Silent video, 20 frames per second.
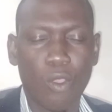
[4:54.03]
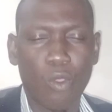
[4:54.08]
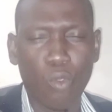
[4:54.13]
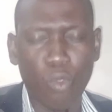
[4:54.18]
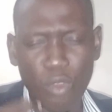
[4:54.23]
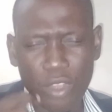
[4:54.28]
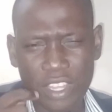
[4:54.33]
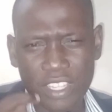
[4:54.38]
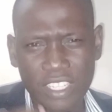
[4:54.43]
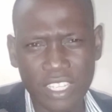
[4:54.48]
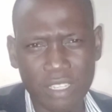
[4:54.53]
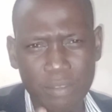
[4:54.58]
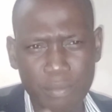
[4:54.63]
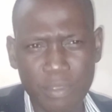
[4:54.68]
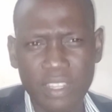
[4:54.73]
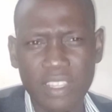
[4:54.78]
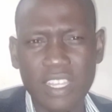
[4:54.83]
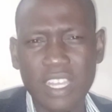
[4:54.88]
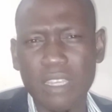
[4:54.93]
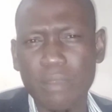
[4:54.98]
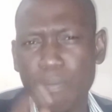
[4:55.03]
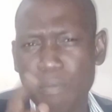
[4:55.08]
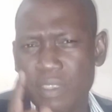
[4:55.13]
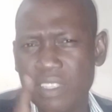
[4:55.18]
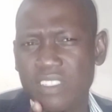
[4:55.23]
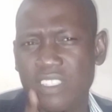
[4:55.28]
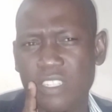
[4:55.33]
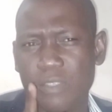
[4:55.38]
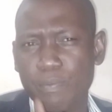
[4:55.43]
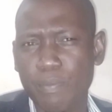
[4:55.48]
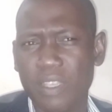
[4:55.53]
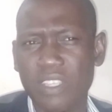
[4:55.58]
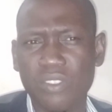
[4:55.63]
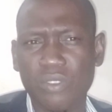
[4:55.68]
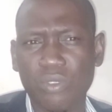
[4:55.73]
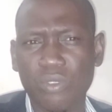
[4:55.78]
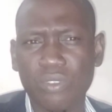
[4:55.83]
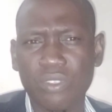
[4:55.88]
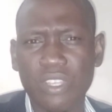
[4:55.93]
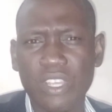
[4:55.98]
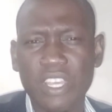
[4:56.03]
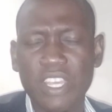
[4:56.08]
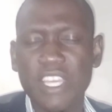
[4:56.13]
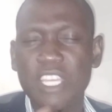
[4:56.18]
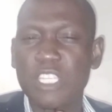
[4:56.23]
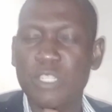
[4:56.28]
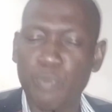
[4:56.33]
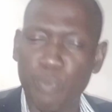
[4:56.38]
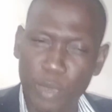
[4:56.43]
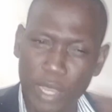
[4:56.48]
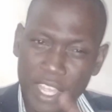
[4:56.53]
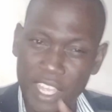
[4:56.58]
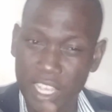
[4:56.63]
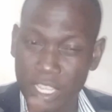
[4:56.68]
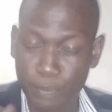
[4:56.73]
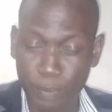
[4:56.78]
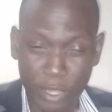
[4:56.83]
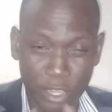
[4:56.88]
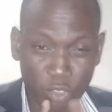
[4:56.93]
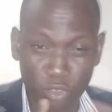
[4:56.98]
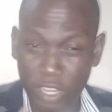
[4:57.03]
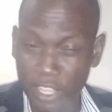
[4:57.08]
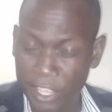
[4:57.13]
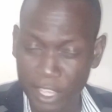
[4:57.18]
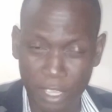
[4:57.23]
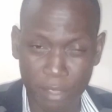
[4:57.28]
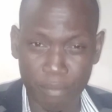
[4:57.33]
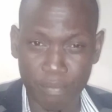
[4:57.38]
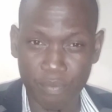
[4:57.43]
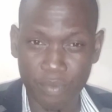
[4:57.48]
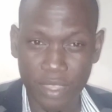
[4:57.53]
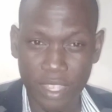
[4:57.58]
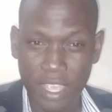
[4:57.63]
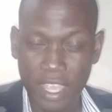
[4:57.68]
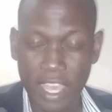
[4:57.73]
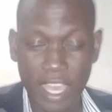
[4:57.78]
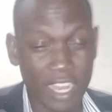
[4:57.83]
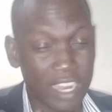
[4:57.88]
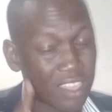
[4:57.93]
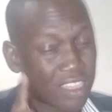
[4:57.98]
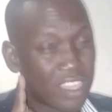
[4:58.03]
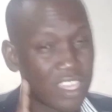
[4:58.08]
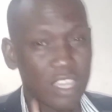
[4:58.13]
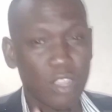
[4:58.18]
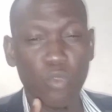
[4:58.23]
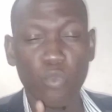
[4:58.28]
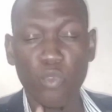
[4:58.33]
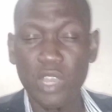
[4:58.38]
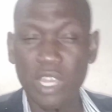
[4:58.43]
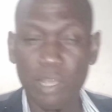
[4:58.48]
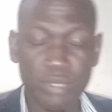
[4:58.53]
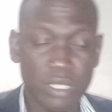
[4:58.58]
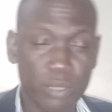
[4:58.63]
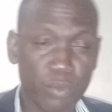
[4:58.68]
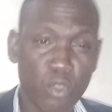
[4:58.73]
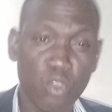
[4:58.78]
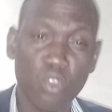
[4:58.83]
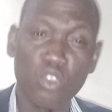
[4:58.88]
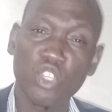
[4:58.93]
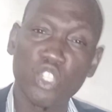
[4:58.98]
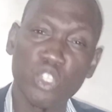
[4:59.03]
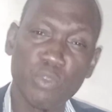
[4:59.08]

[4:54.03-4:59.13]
what does that mean? That means this person is playing a particular game. And I think William Samoei Ruto